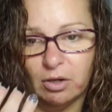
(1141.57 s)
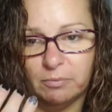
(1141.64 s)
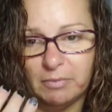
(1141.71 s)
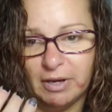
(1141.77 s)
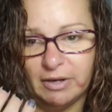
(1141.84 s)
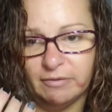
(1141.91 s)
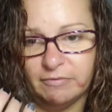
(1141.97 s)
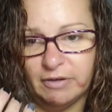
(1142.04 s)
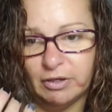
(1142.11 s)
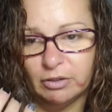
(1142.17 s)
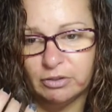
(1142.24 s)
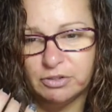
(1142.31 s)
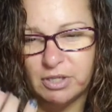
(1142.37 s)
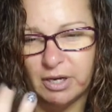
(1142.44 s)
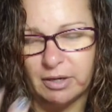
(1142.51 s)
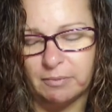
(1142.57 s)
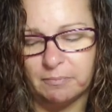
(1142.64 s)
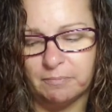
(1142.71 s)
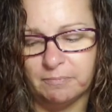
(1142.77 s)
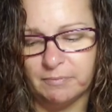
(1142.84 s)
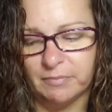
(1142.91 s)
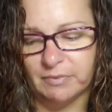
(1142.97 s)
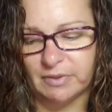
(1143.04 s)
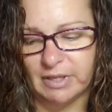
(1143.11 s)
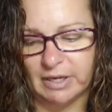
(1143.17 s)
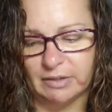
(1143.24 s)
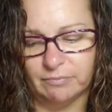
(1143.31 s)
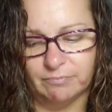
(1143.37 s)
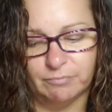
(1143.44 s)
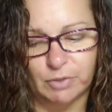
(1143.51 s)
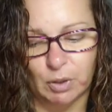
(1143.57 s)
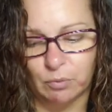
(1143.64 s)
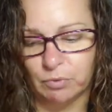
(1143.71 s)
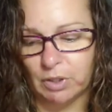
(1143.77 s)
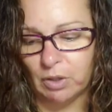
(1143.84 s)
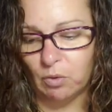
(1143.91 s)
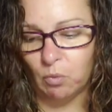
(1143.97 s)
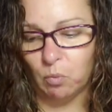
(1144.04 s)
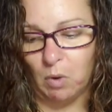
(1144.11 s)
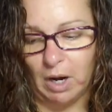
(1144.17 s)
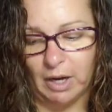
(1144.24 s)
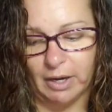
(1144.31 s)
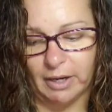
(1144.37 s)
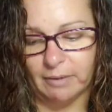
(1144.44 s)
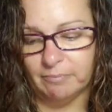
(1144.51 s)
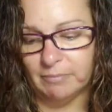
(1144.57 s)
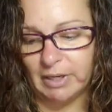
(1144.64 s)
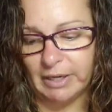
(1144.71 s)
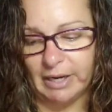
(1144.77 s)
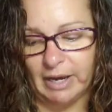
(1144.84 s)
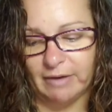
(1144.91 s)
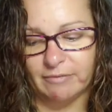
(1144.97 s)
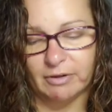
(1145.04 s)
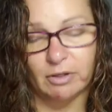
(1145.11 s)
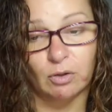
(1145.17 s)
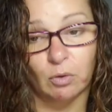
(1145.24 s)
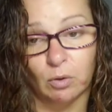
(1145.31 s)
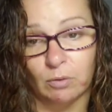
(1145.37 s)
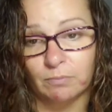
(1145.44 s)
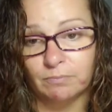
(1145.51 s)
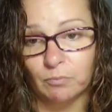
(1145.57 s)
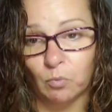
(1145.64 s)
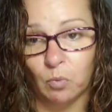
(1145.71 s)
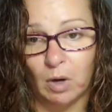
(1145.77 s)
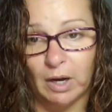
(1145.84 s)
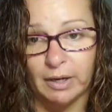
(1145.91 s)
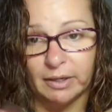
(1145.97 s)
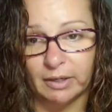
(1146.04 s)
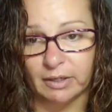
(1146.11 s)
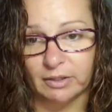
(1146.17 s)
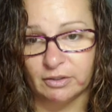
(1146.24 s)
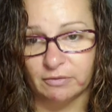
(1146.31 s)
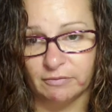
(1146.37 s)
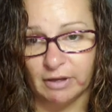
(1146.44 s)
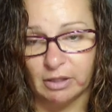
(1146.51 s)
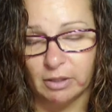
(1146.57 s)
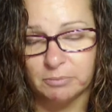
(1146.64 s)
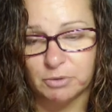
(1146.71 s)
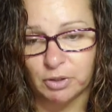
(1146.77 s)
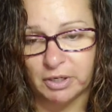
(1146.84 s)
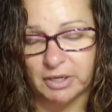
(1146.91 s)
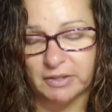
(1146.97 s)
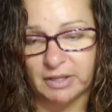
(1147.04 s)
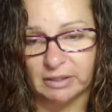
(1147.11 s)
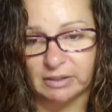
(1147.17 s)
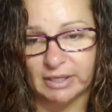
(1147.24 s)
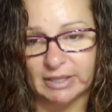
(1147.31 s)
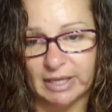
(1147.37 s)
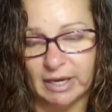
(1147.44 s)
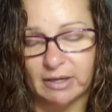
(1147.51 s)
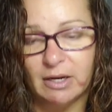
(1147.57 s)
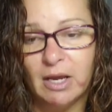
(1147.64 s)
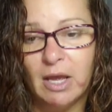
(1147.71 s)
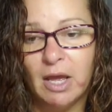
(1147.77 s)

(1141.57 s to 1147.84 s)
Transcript: my fingers. They don't know why I have it or why it developed or anything like that,